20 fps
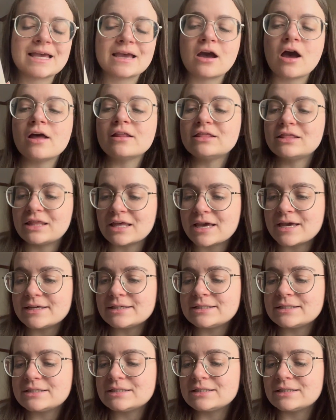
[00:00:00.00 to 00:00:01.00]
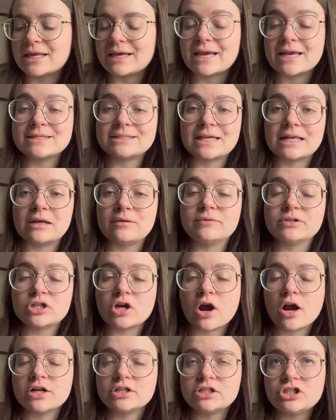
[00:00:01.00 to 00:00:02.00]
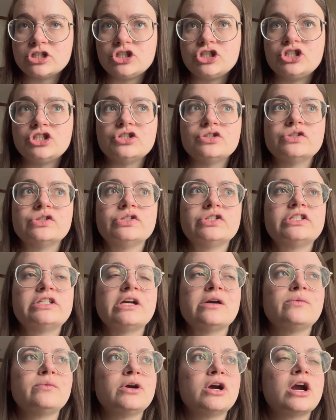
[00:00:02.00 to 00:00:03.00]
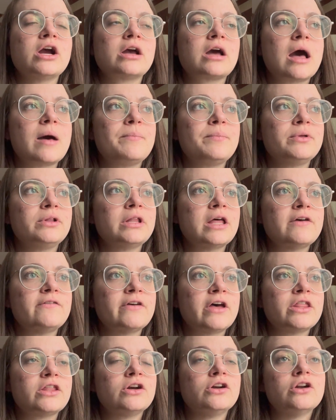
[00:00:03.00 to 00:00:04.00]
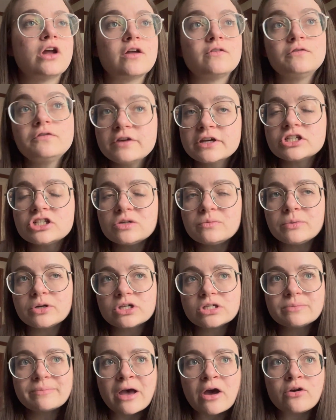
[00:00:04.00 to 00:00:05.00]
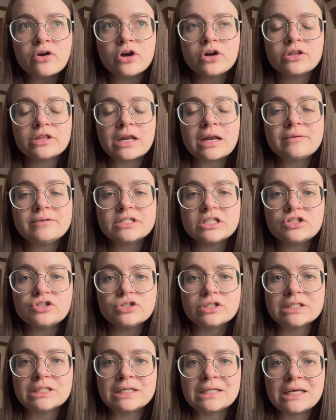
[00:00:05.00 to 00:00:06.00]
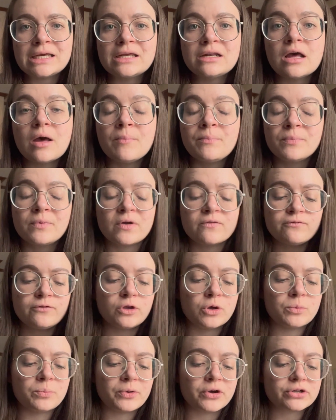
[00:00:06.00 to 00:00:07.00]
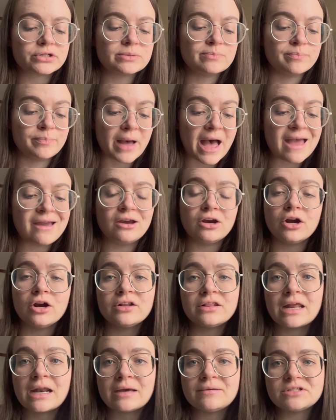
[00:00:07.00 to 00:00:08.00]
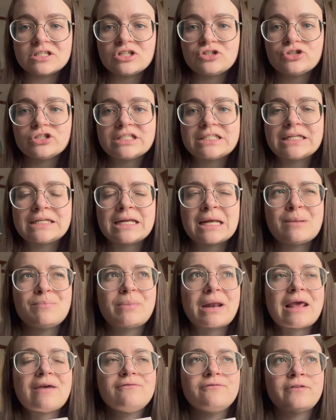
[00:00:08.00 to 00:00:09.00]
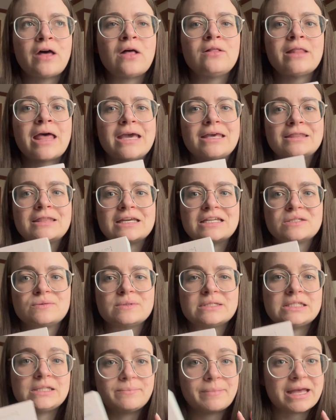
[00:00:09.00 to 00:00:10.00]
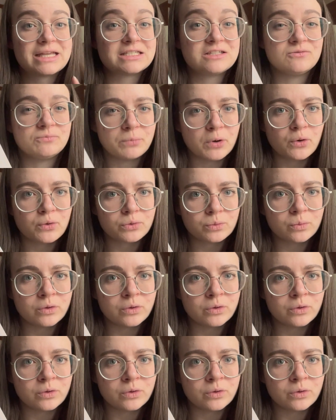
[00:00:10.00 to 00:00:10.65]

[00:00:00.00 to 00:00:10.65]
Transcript: I got this. Like I said, it was hard to choose. There were a couple of other nonfiction books about her that I was interested in, a few books by her that I was interested in, but I felt like this was the best of both